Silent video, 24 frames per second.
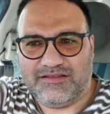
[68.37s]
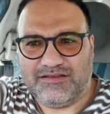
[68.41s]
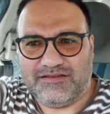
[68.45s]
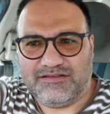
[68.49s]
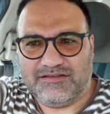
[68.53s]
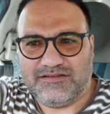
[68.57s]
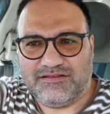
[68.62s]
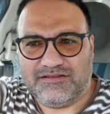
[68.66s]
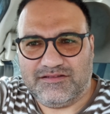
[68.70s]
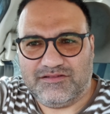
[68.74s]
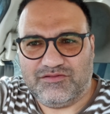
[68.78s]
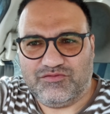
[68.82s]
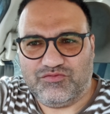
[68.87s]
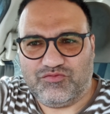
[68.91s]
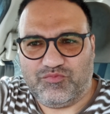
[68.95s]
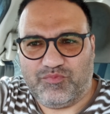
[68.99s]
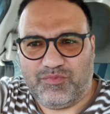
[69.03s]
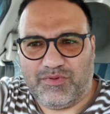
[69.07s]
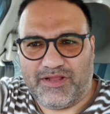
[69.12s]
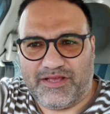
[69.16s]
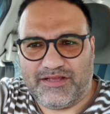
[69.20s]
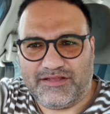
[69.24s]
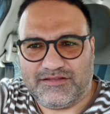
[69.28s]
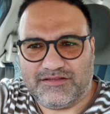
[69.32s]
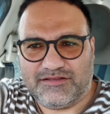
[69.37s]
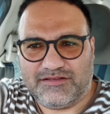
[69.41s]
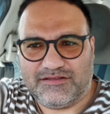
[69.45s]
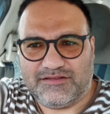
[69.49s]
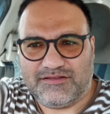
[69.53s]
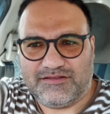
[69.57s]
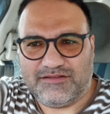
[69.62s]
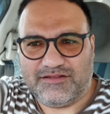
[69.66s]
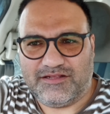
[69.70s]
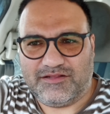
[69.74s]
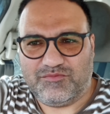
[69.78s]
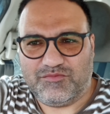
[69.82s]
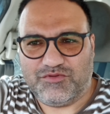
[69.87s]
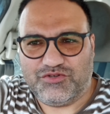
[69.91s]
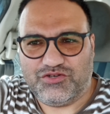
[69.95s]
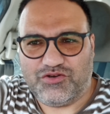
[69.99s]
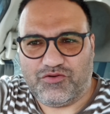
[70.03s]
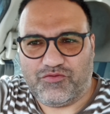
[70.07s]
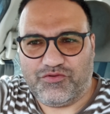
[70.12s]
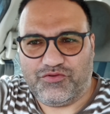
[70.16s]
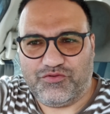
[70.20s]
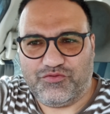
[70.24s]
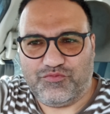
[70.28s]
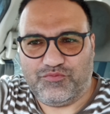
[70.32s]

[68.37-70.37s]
these two places. Let me show